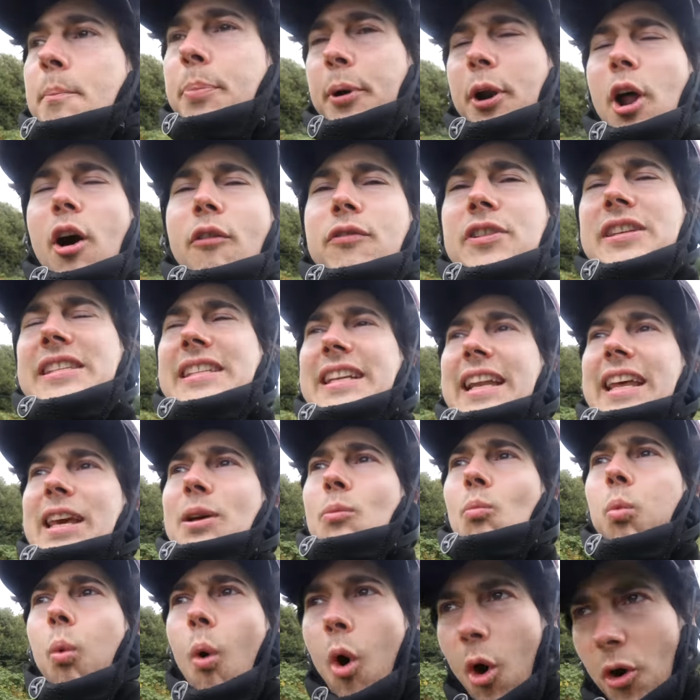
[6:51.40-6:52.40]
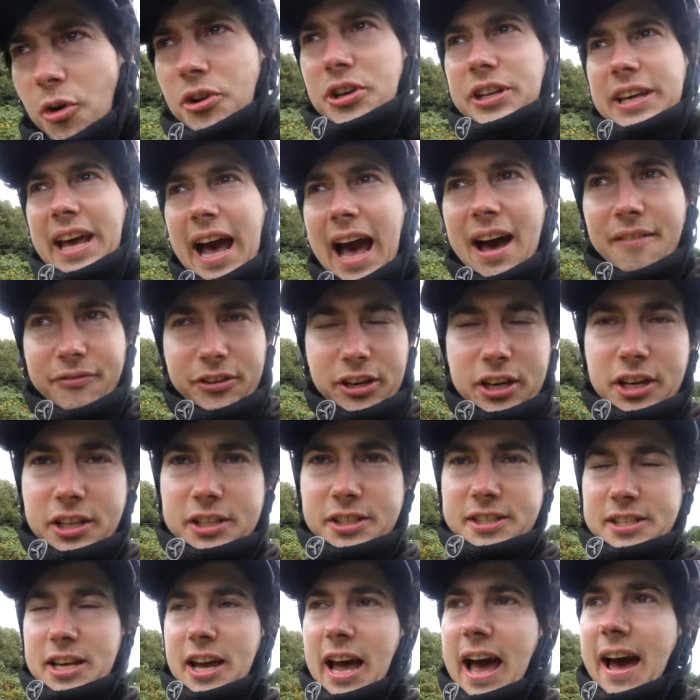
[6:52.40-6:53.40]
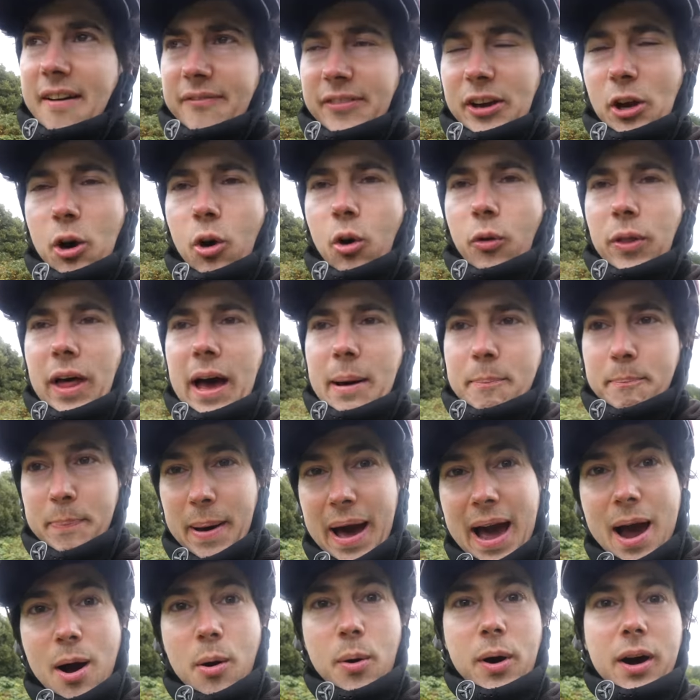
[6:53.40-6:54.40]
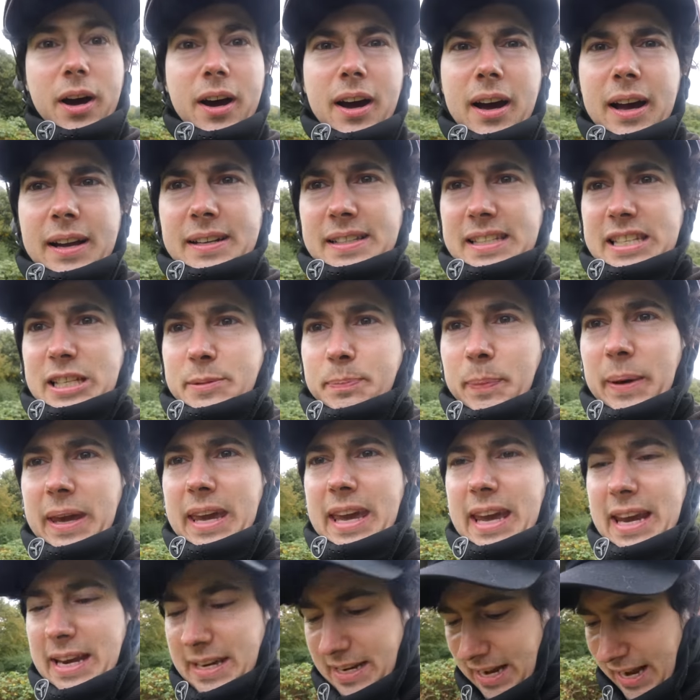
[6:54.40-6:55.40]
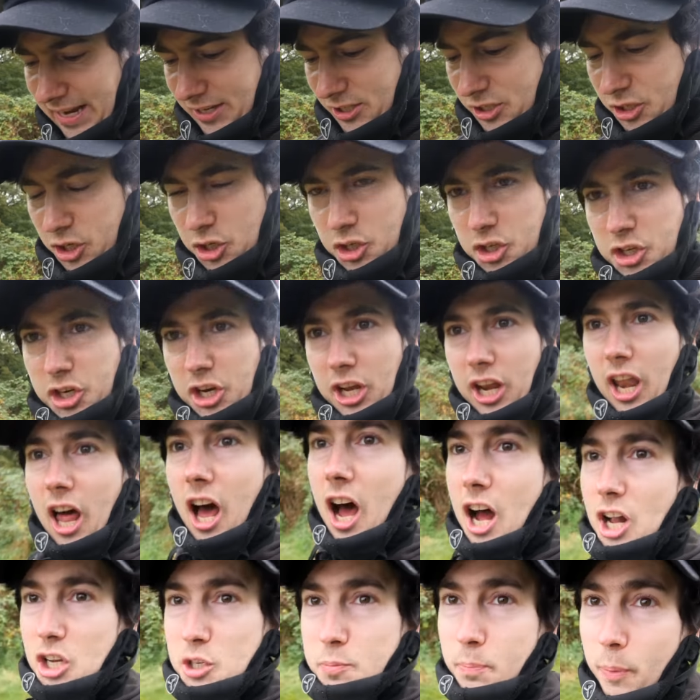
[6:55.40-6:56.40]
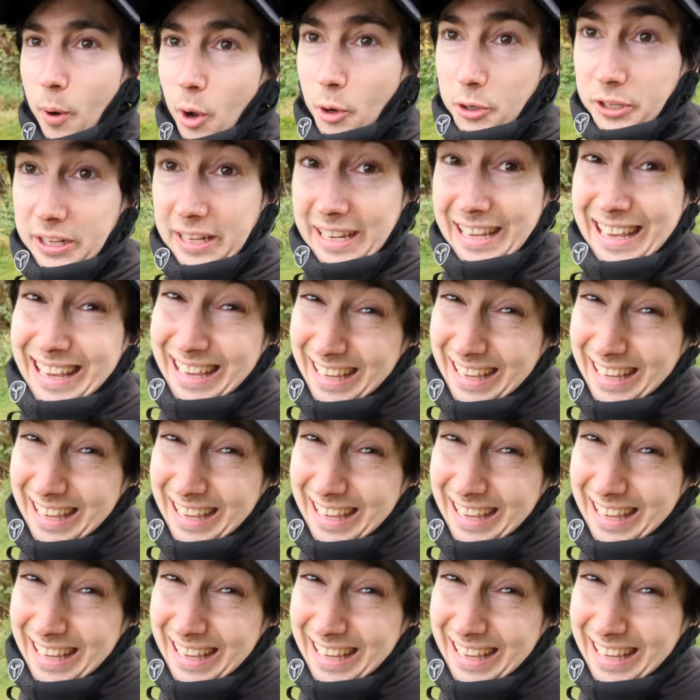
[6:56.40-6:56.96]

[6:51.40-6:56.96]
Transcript: But obviously one caveat to having all that power and speed and such a large body